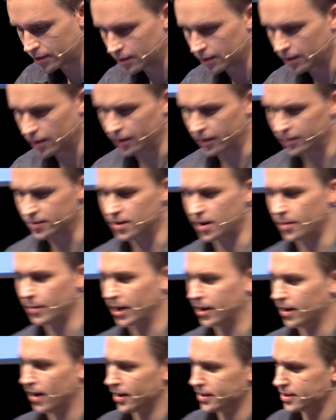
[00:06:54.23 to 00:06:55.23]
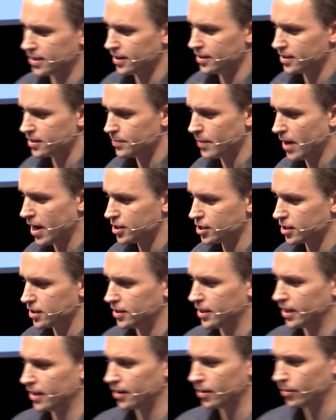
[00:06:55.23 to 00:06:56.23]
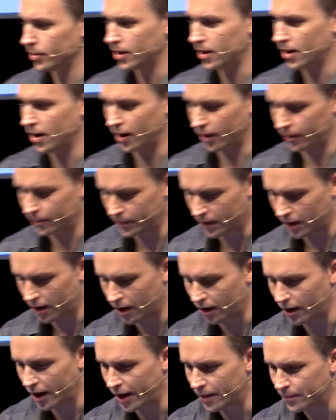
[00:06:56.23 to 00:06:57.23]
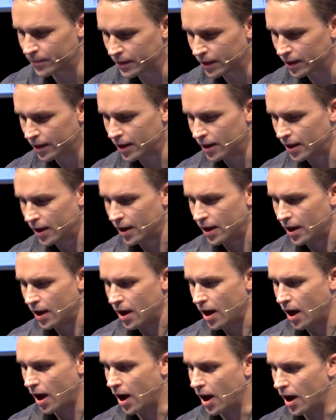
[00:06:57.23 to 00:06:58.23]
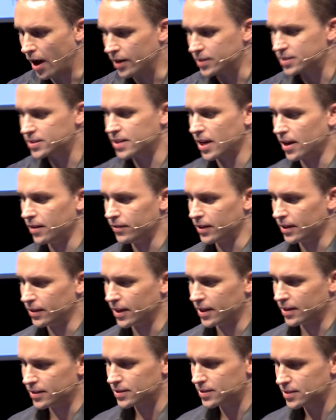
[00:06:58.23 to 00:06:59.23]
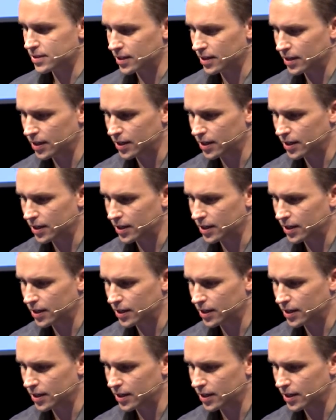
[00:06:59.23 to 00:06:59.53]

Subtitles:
Oh, there's all my content, just magically. There we are. All right. Saving this.